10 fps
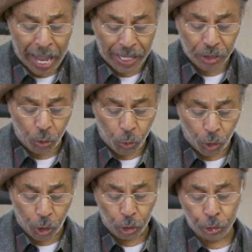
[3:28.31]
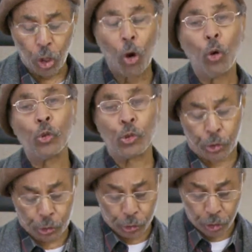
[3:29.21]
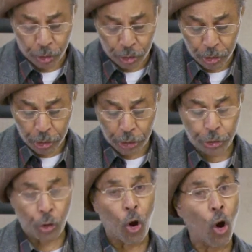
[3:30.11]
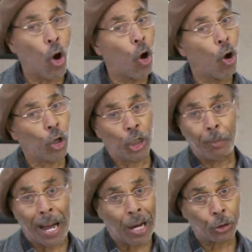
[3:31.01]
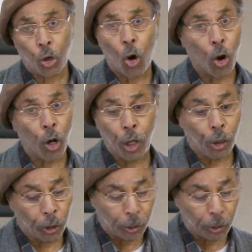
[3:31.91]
and the world knows it's all about oil.